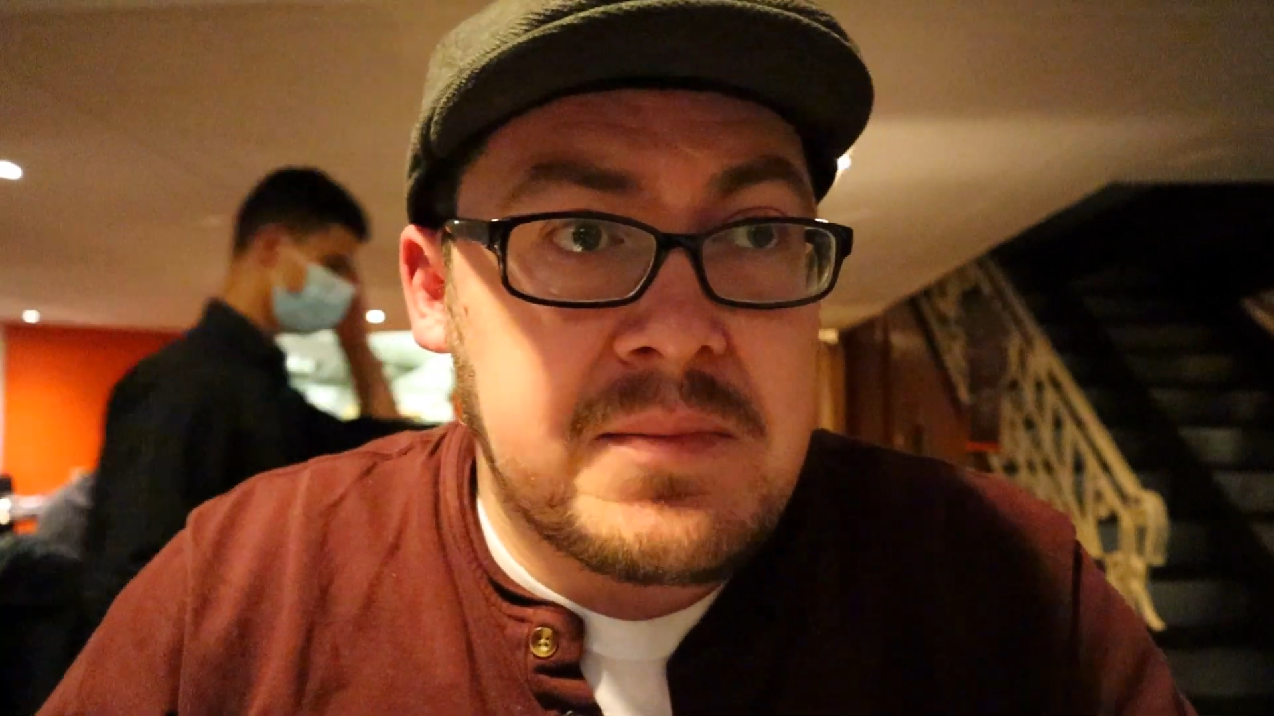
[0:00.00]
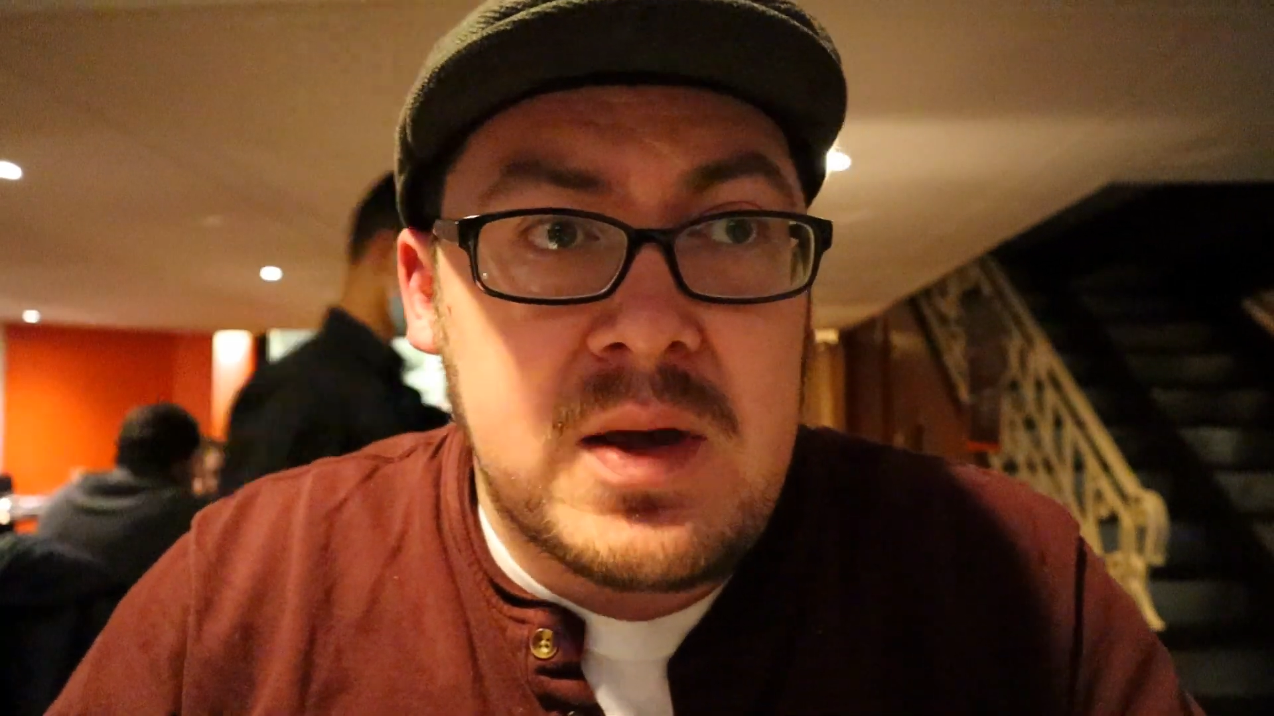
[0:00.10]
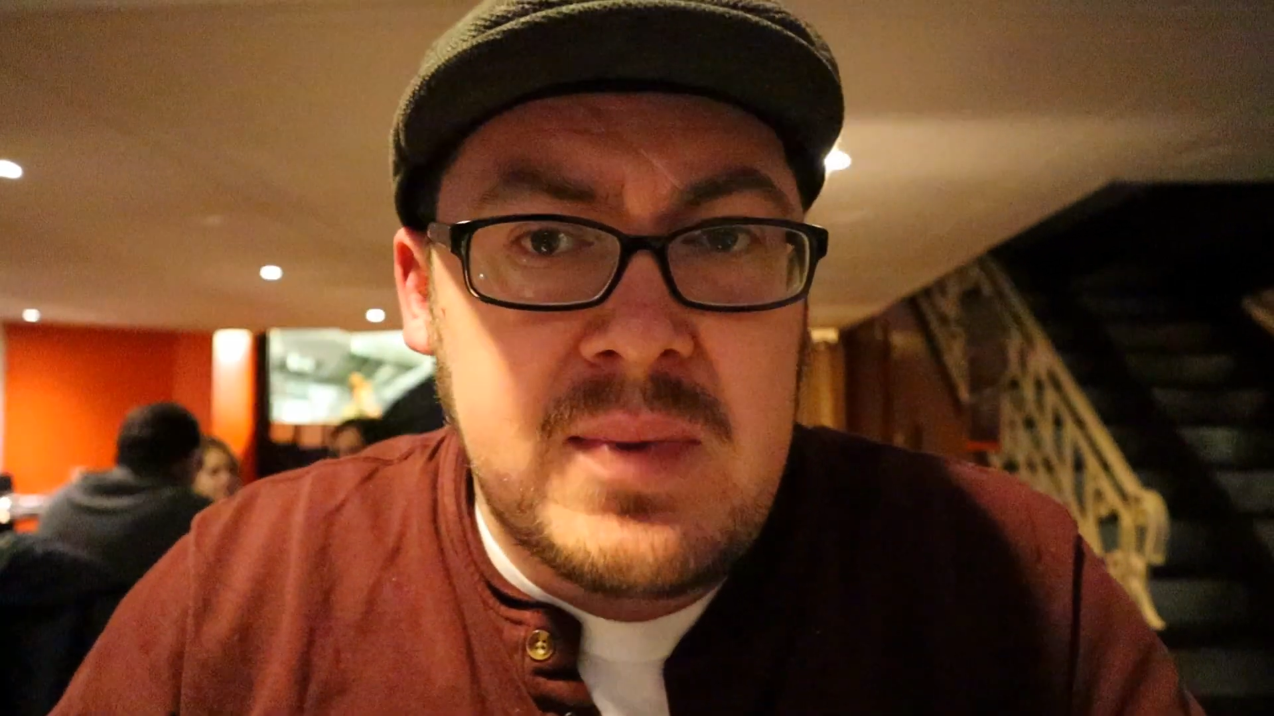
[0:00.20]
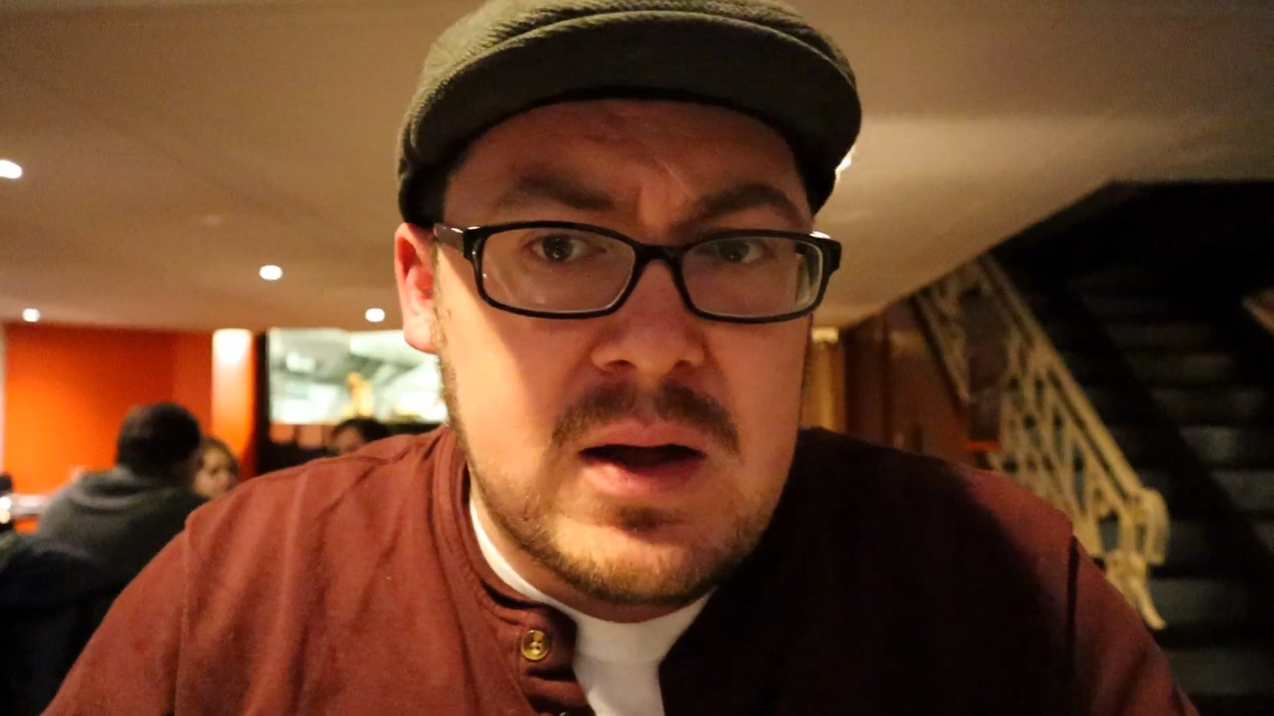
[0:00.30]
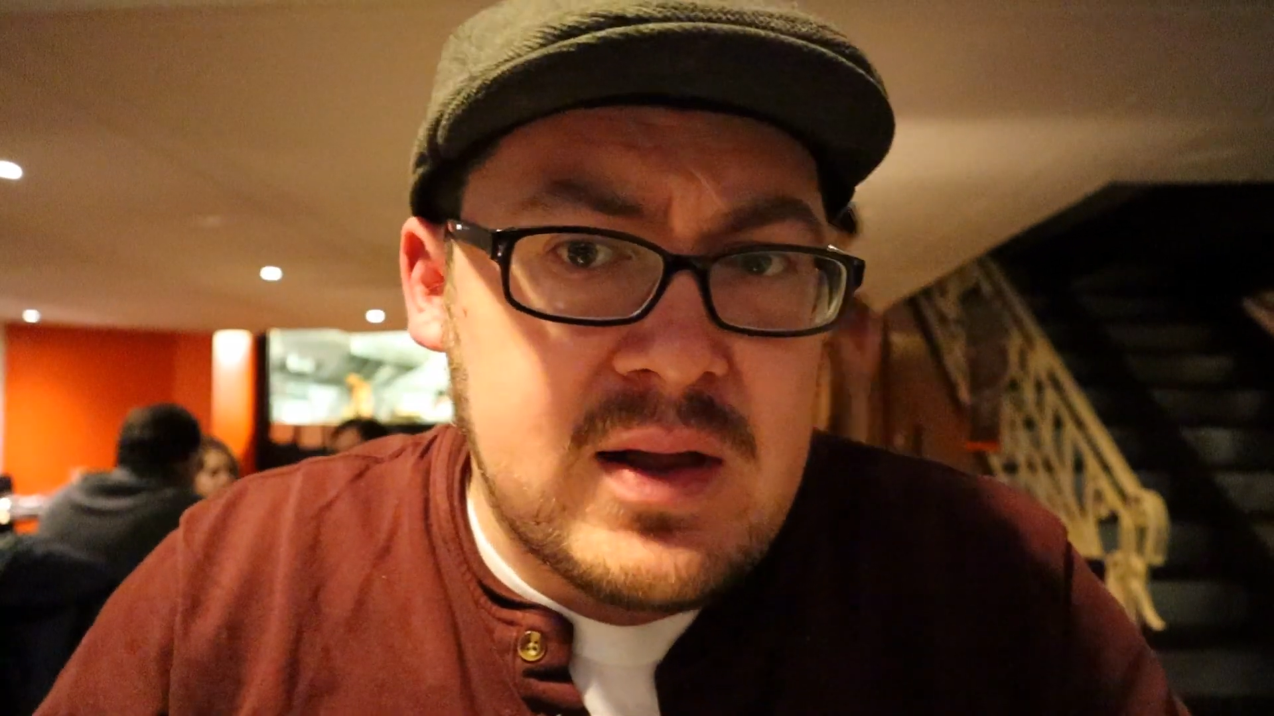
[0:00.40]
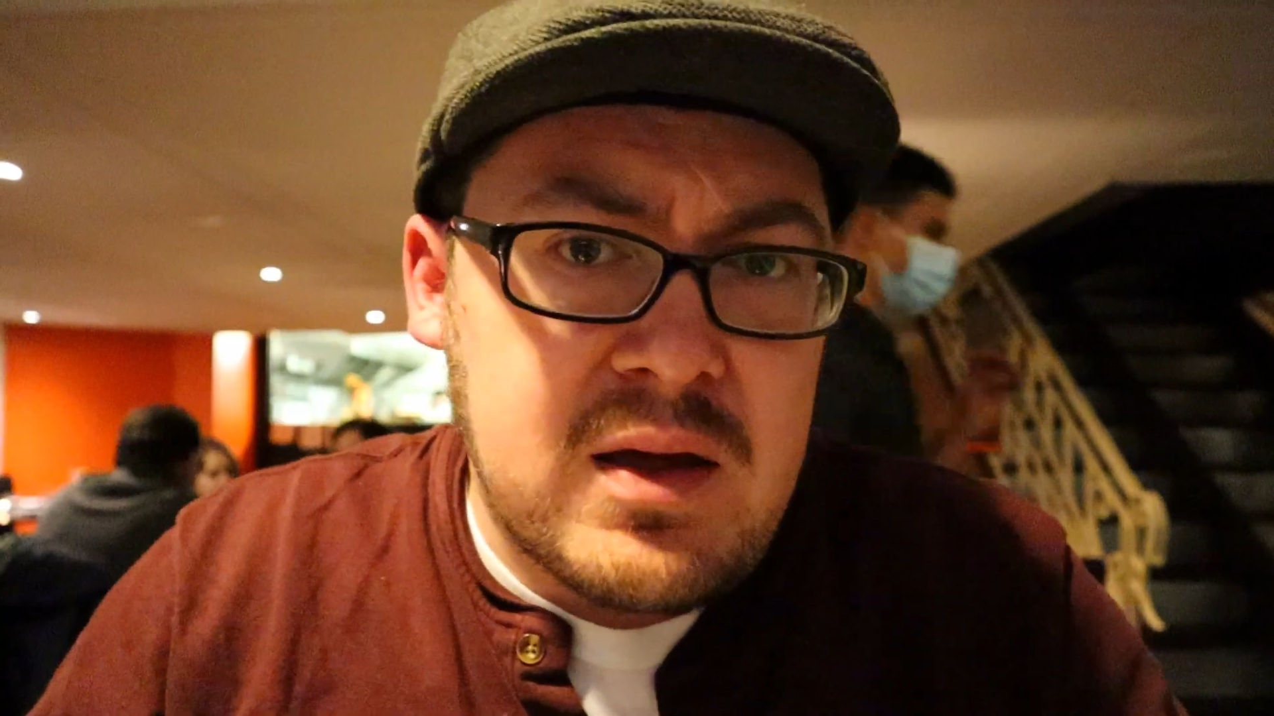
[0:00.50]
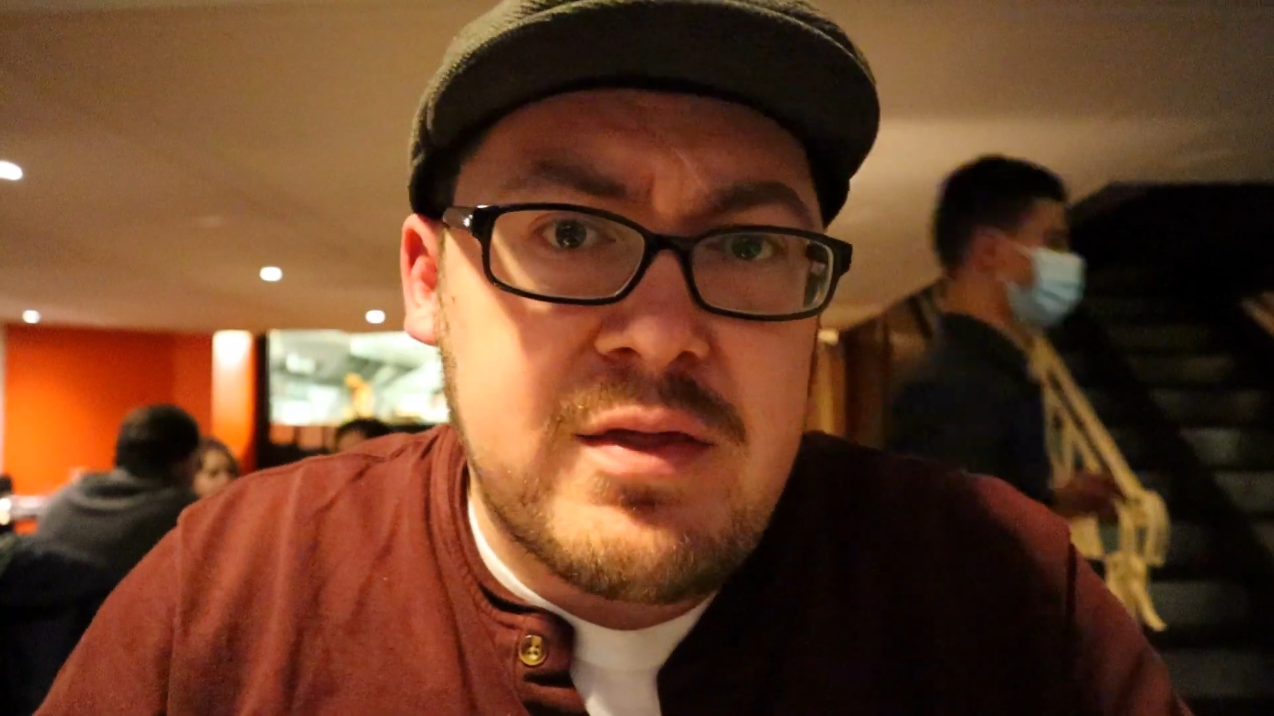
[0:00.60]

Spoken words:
me about like